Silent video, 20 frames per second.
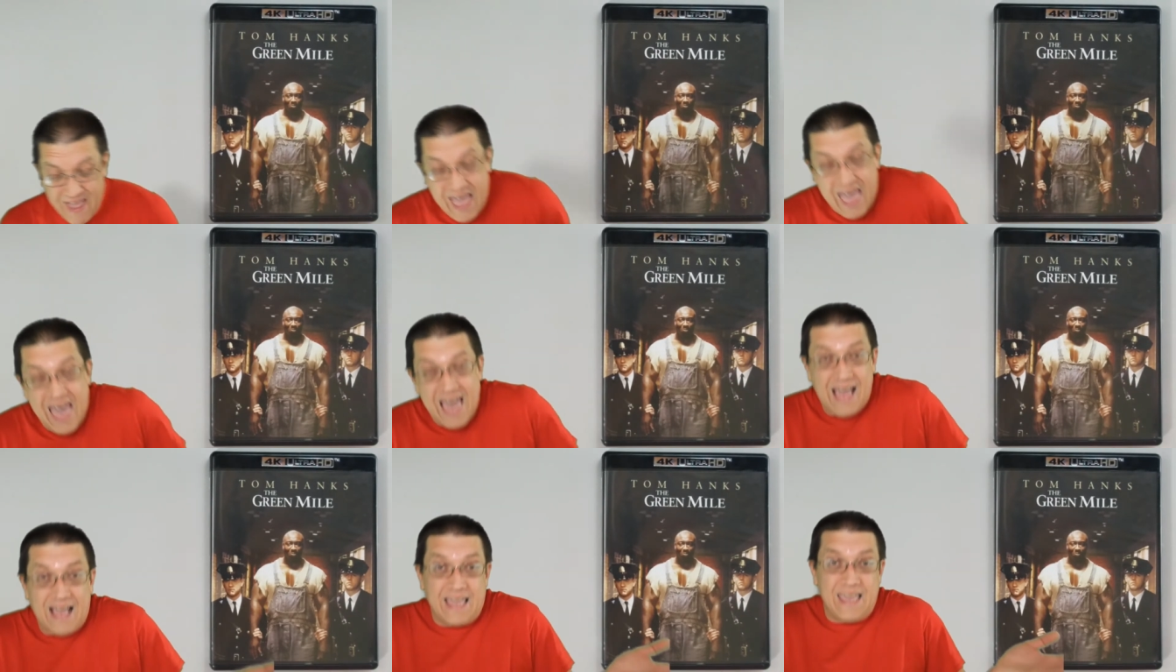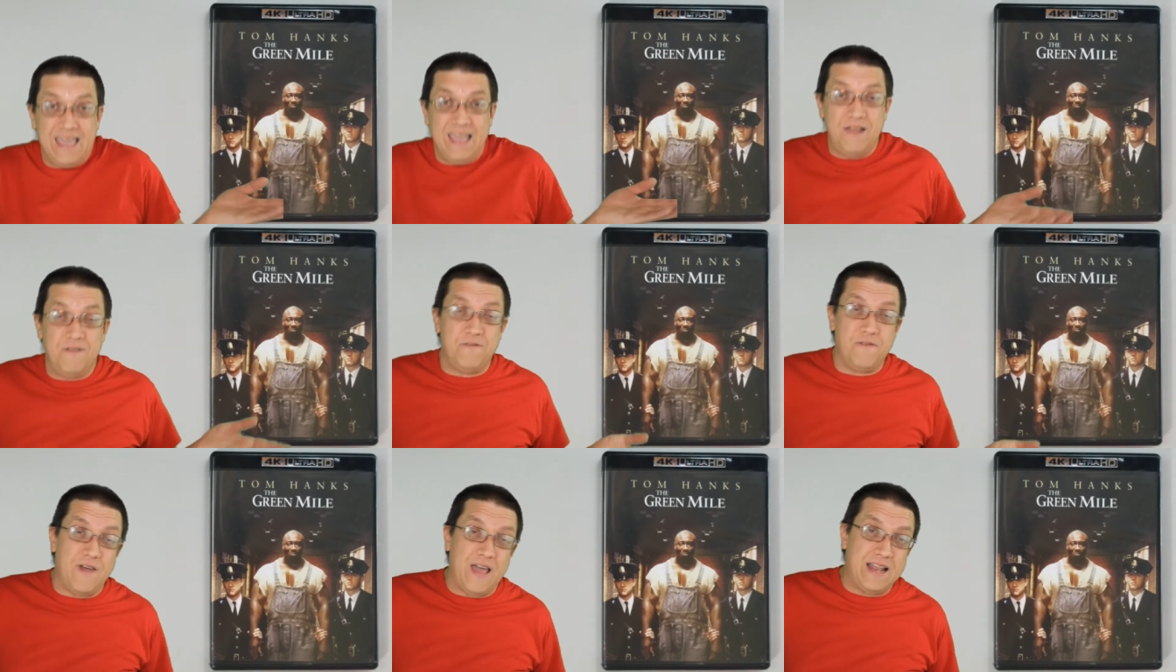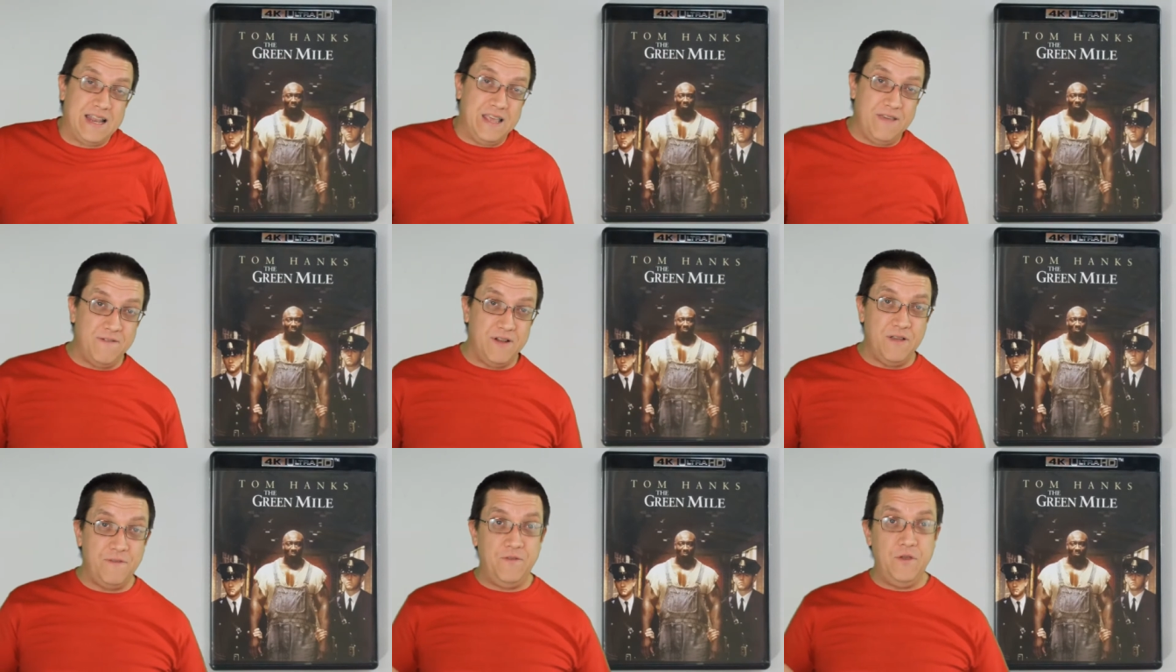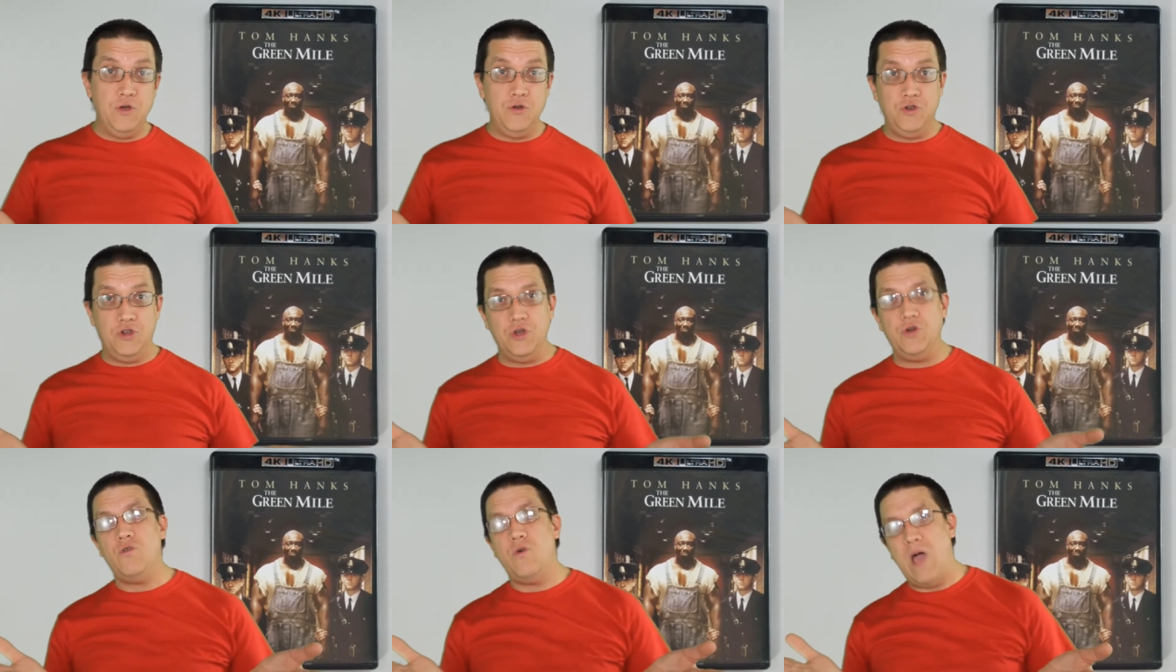Heck, in fact, even if you
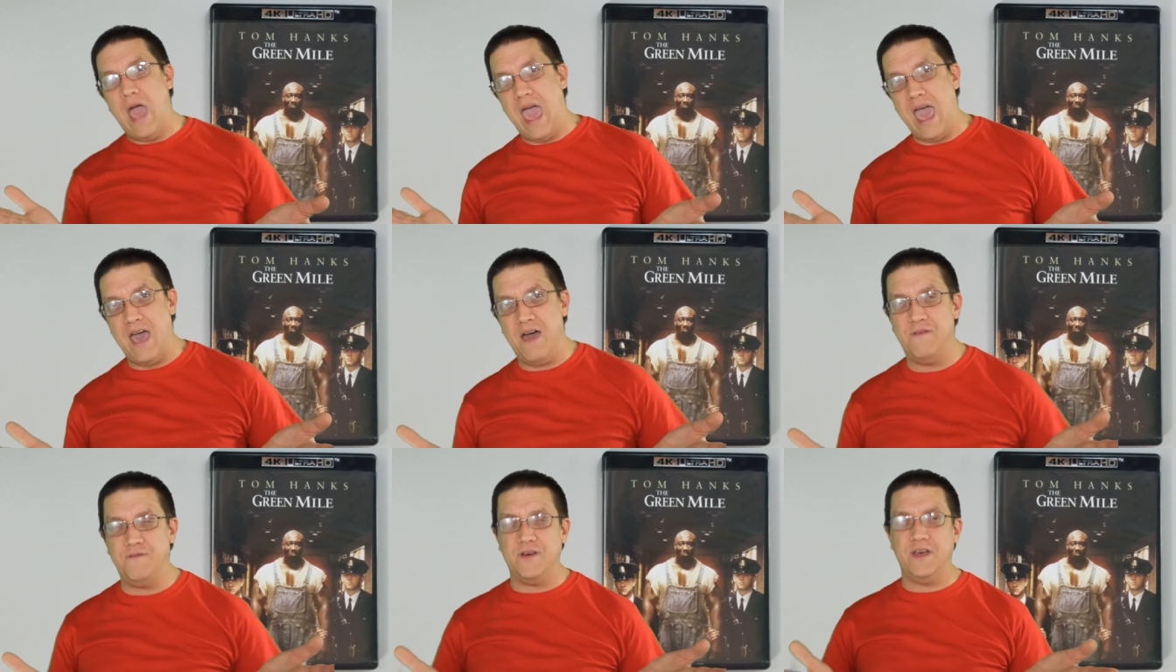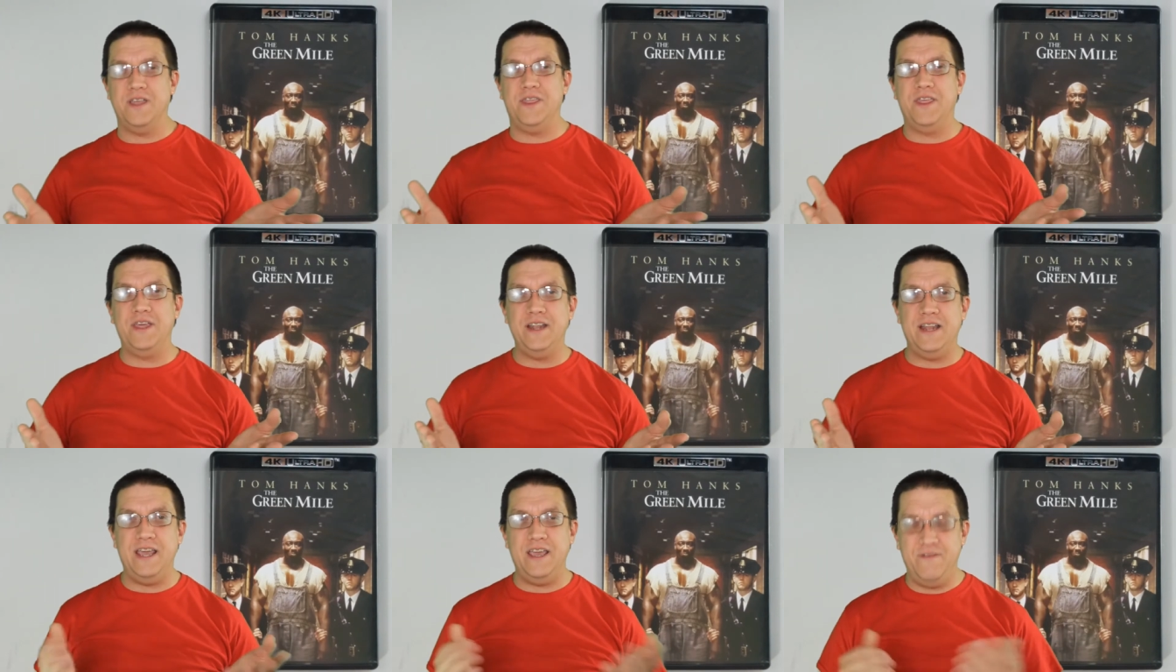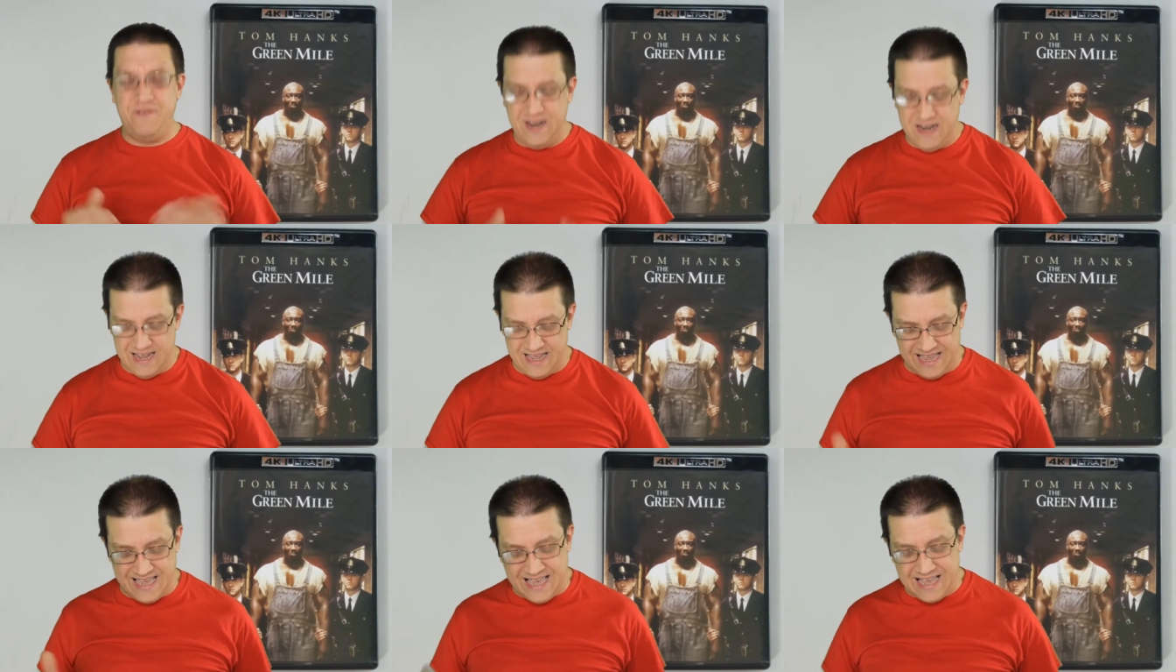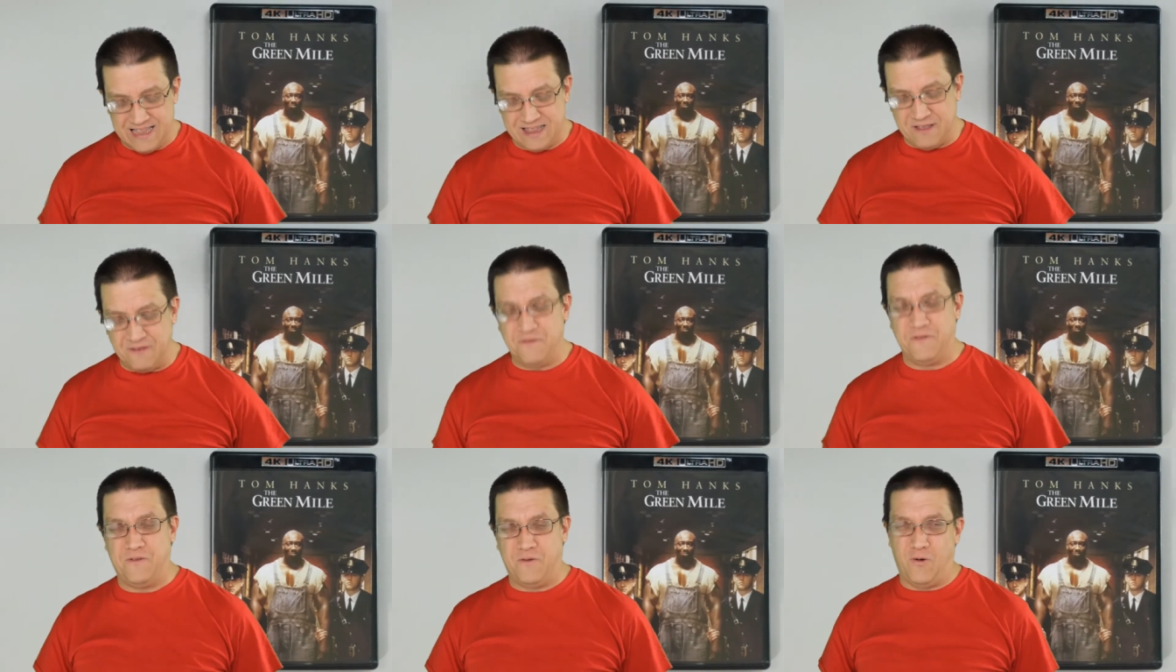do have the D V D, get
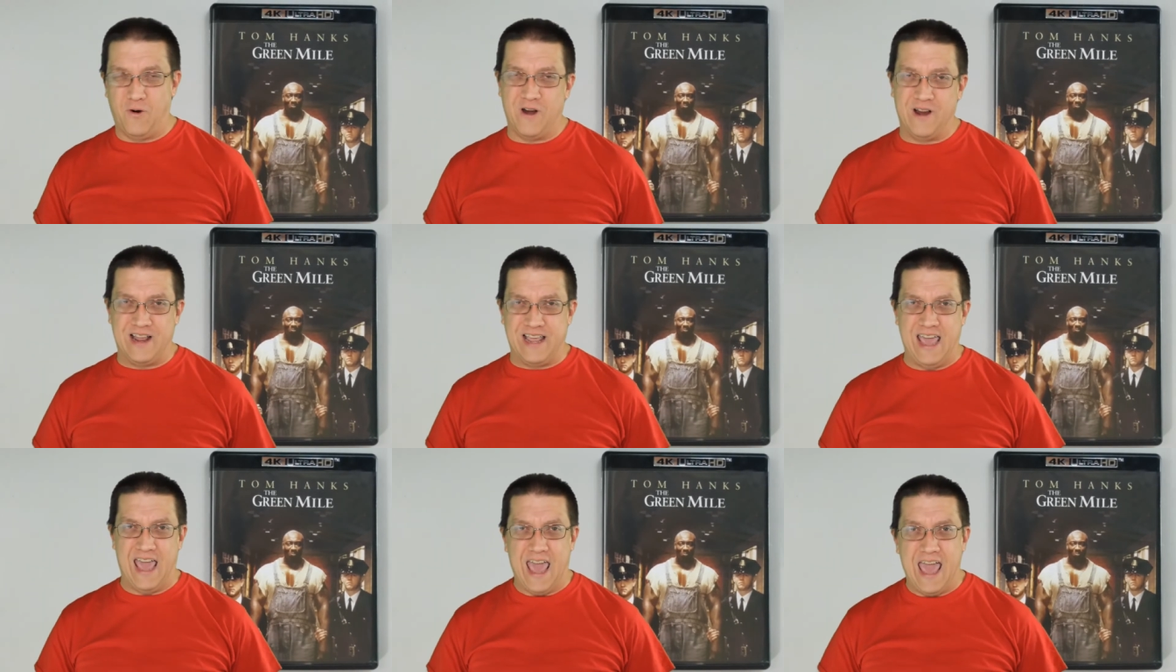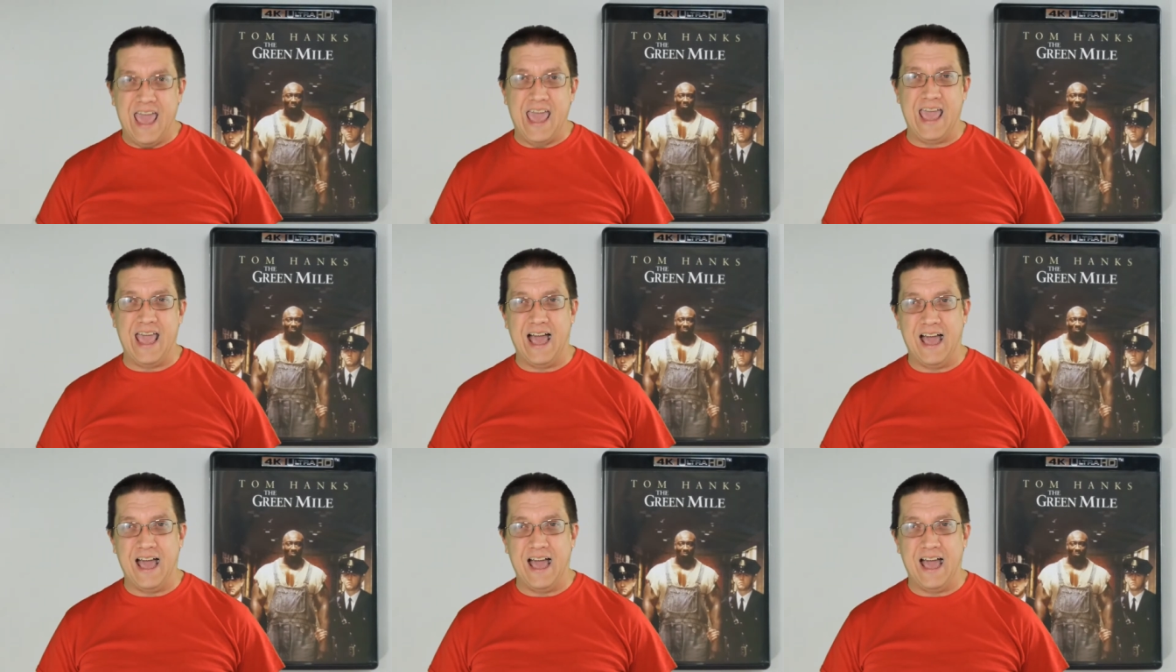the four K.